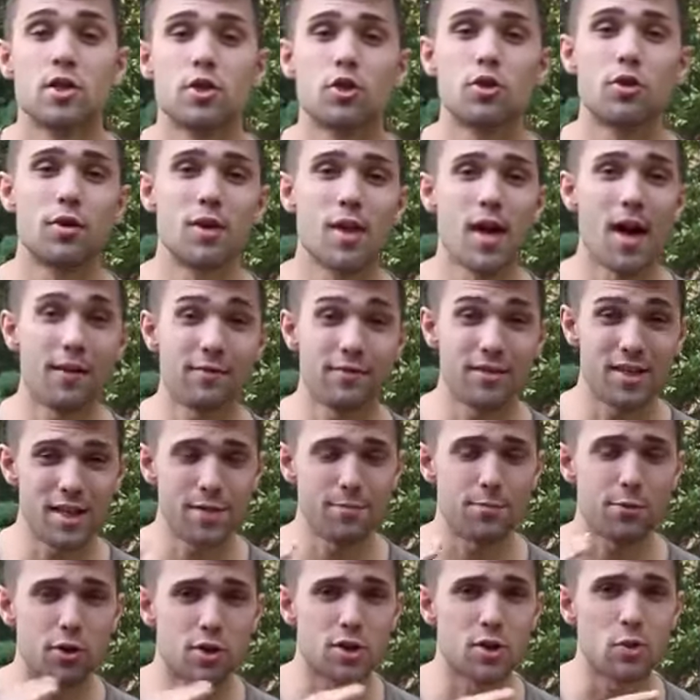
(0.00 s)
So to dive
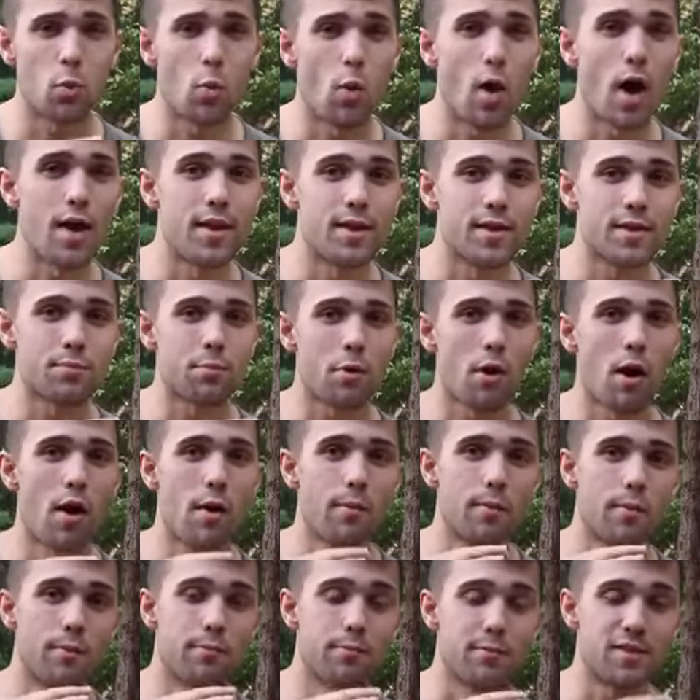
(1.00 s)
deeper into why this
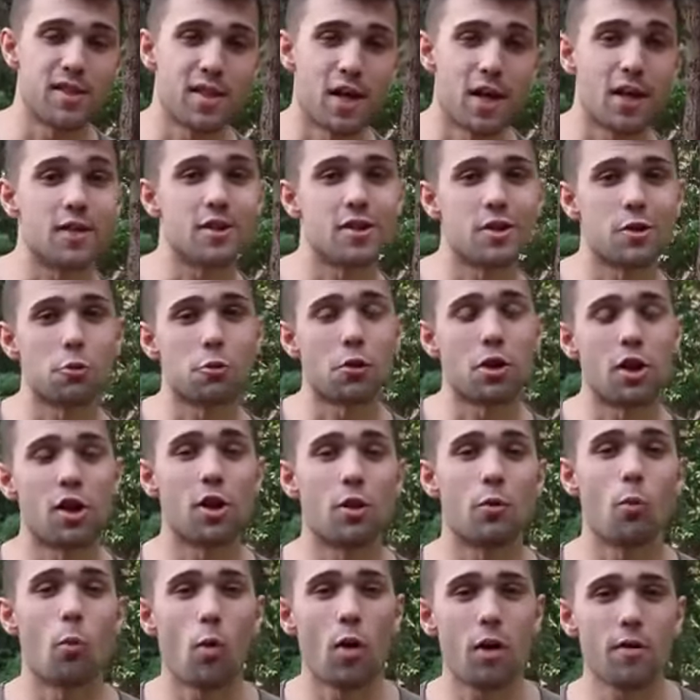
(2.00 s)
problem does
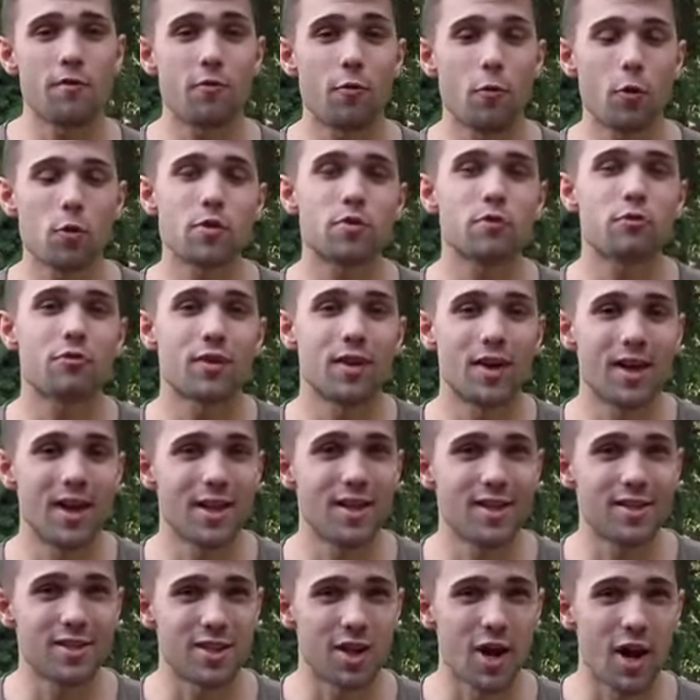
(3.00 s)
occur, 1/4 of
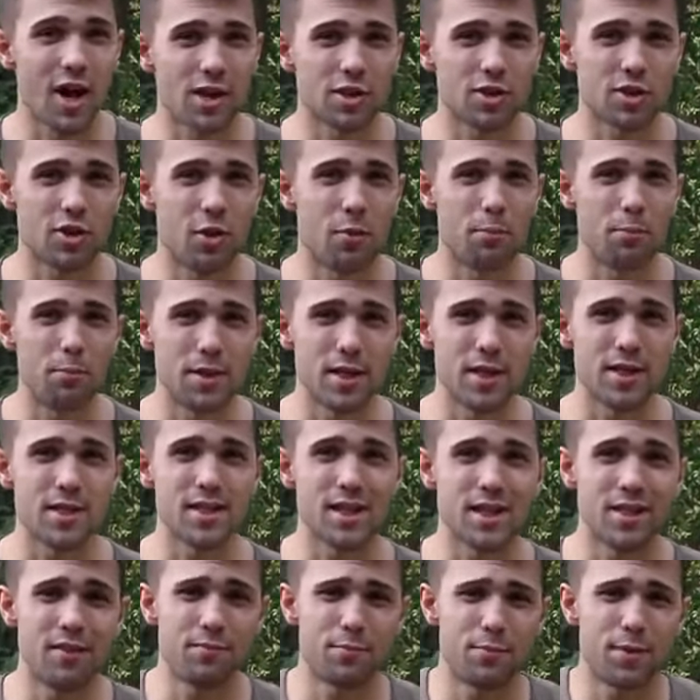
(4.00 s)
Canadians are actually
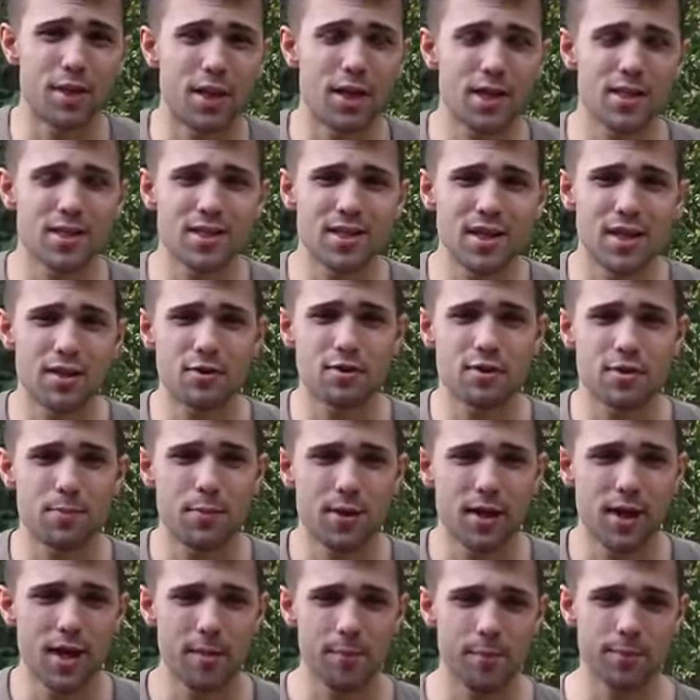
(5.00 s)
obese, and because of that there's a
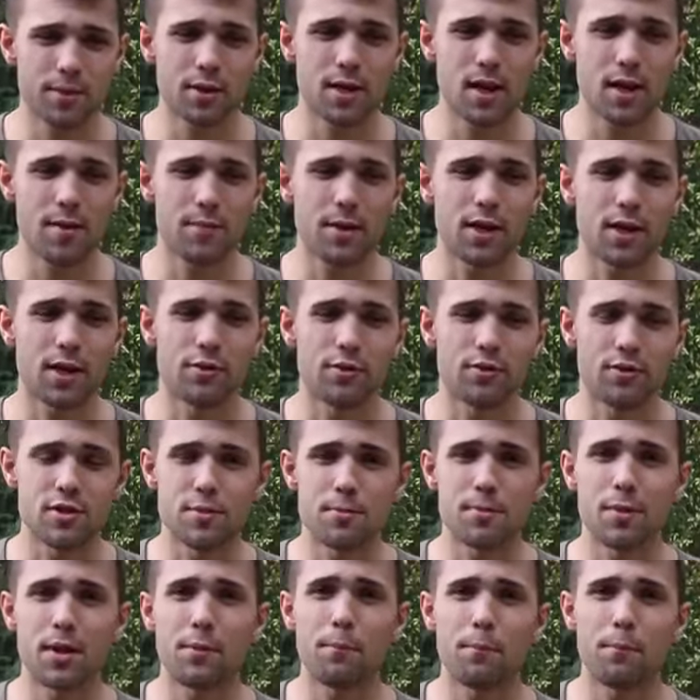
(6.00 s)
big epidemic and there's
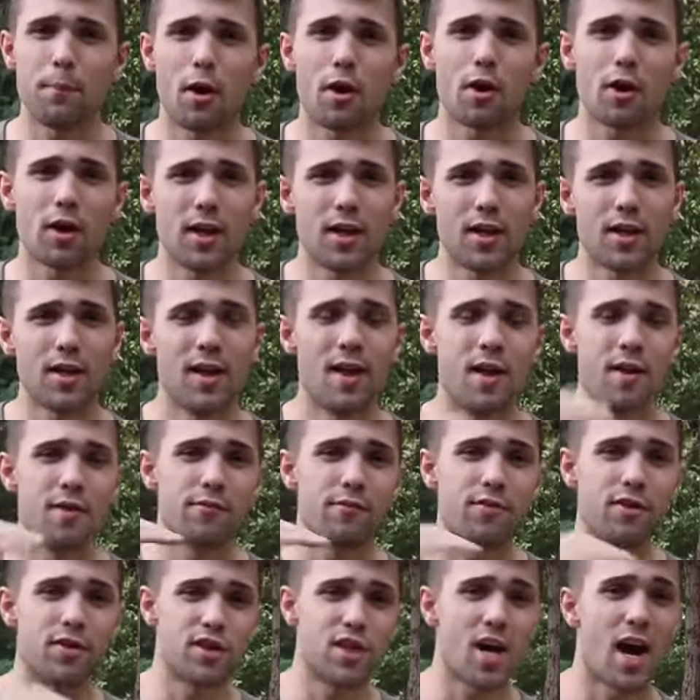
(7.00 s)
a big market
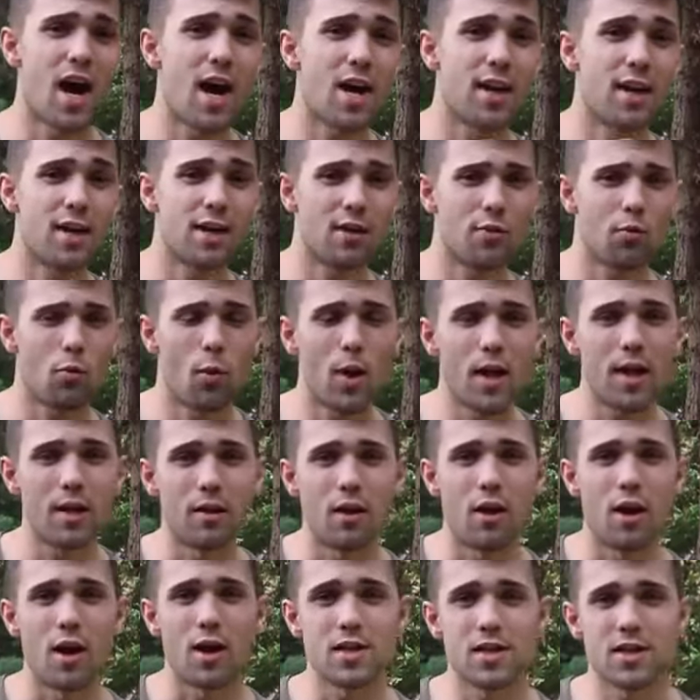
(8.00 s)
for dieting and weight
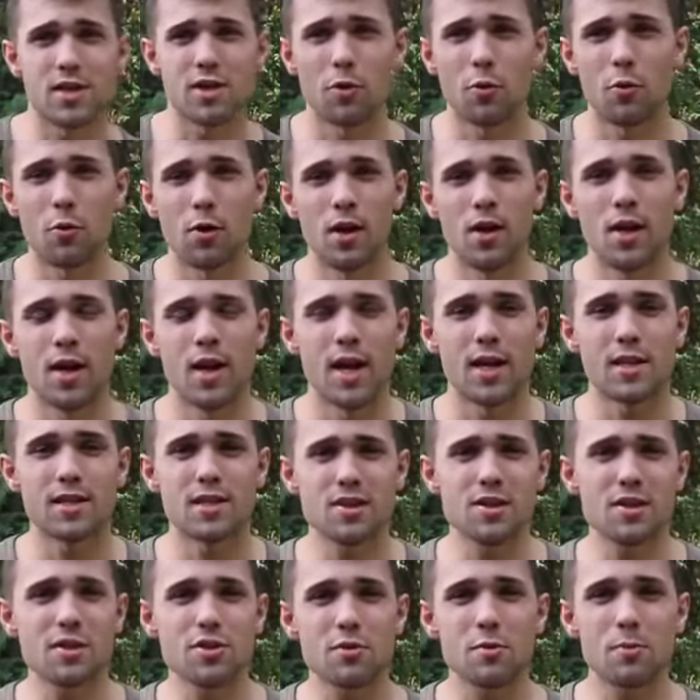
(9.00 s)
loss. So it's
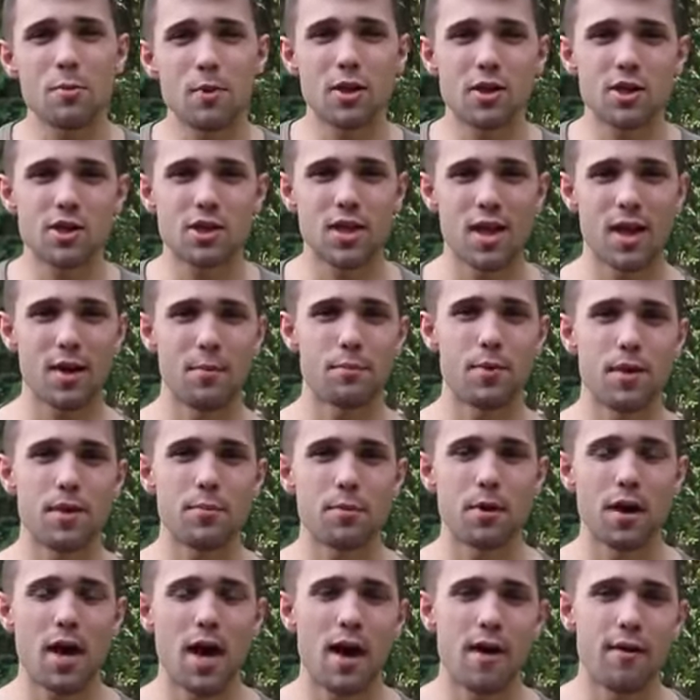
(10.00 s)
not so much that
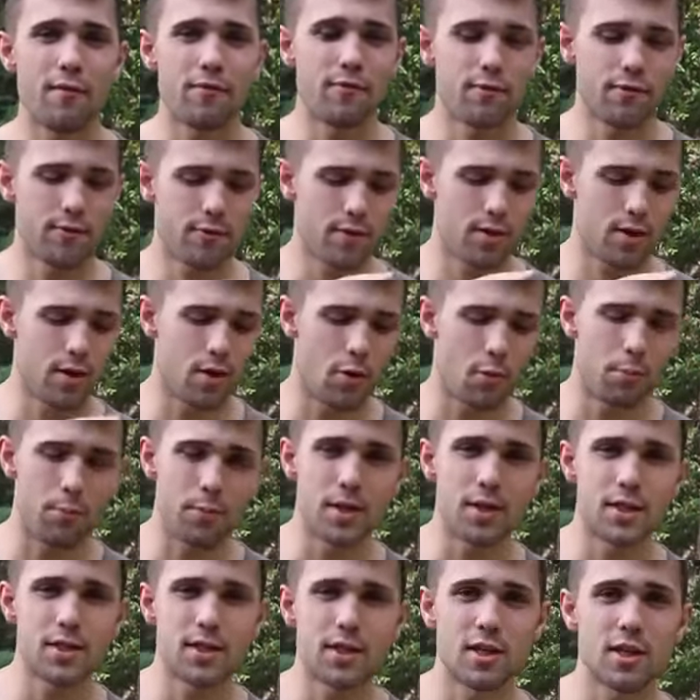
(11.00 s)
people have an
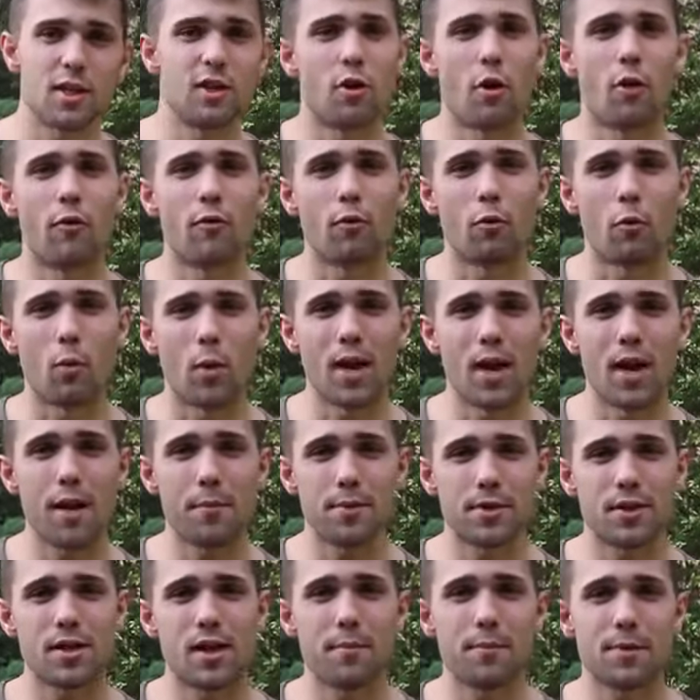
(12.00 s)
obesity and overweight
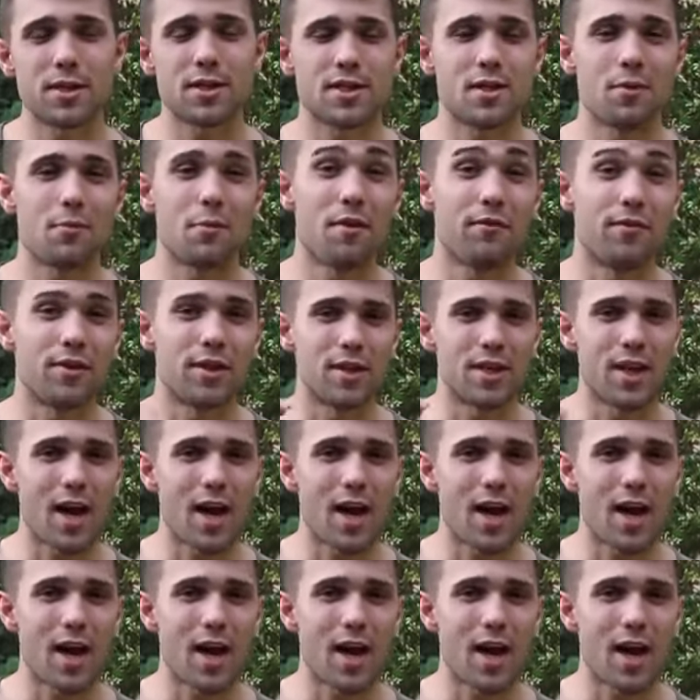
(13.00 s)
epidemic, it's that we have a